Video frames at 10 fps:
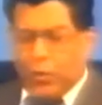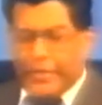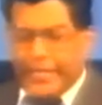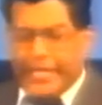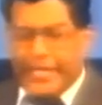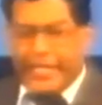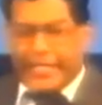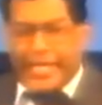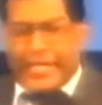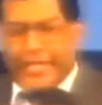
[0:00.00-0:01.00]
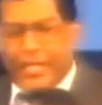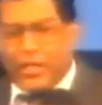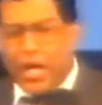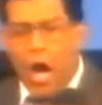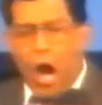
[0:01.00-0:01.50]
20 and he says
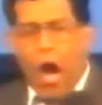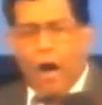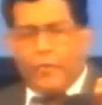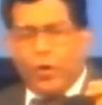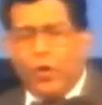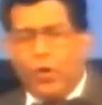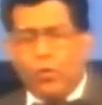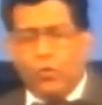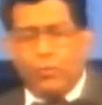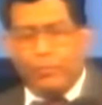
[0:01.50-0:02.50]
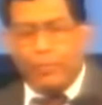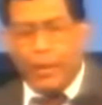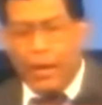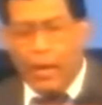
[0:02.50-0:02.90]
this, of whom